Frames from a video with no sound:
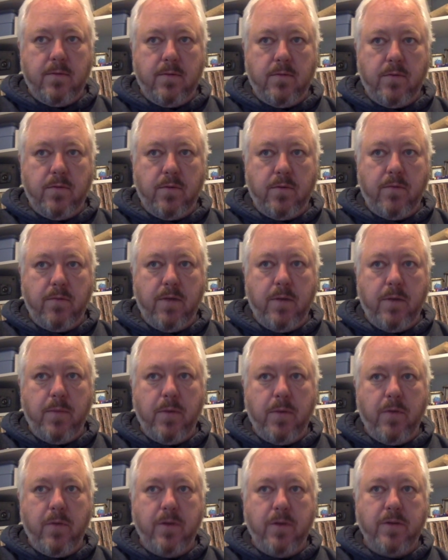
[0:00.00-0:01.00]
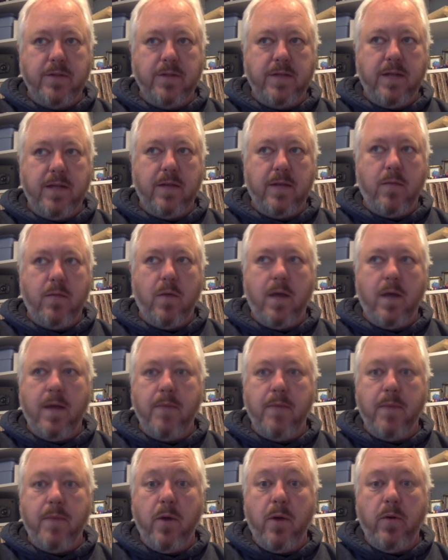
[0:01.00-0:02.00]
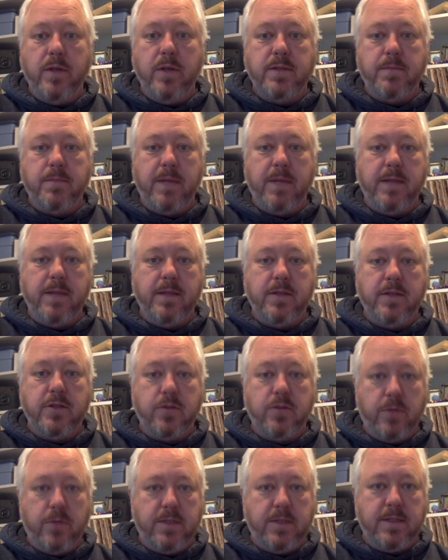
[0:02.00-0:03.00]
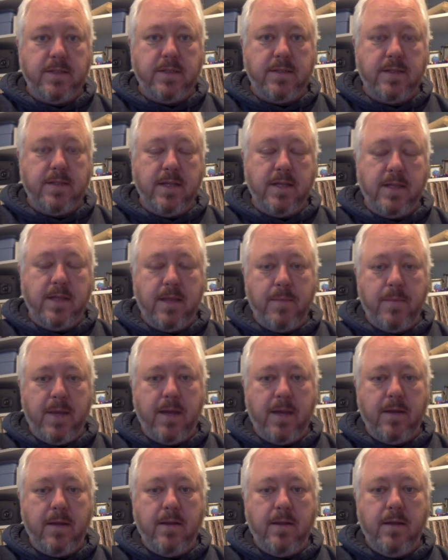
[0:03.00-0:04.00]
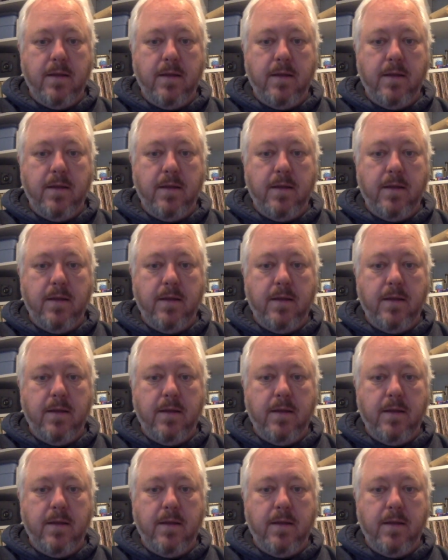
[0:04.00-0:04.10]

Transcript: sort of help you understand why poets made the choices that they made: